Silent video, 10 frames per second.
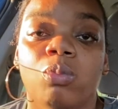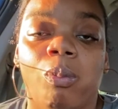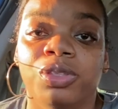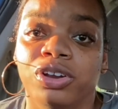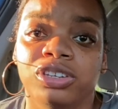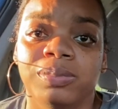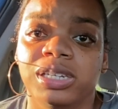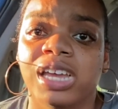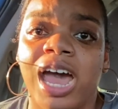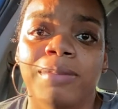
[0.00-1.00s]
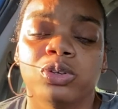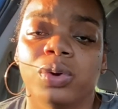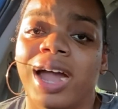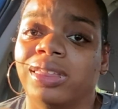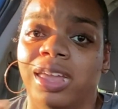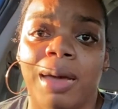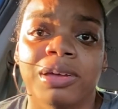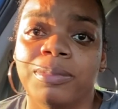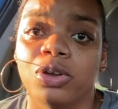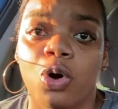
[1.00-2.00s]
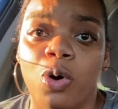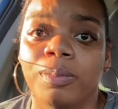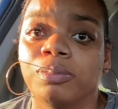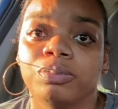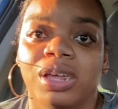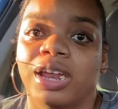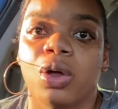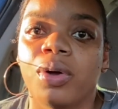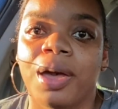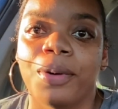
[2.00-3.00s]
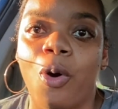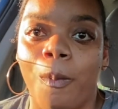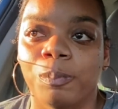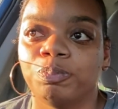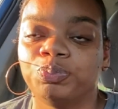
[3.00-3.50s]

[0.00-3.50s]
There's going to be times where I think I'm coming home and I don't come home.